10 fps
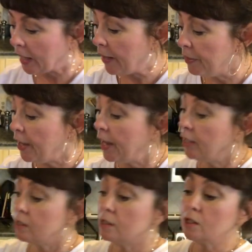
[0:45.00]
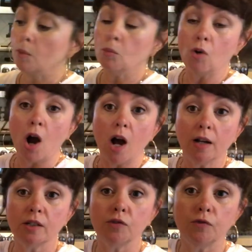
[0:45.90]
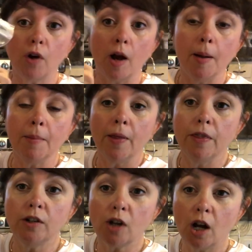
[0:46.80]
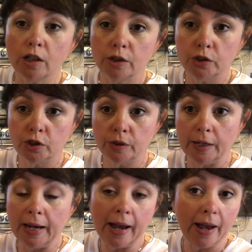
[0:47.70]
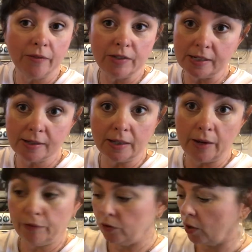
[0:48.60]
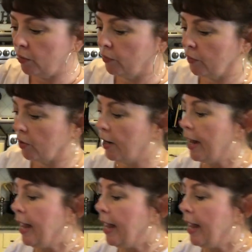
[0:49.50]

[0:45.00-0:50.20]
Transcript: And then some rocks from the Dollar Tree. I have this left over.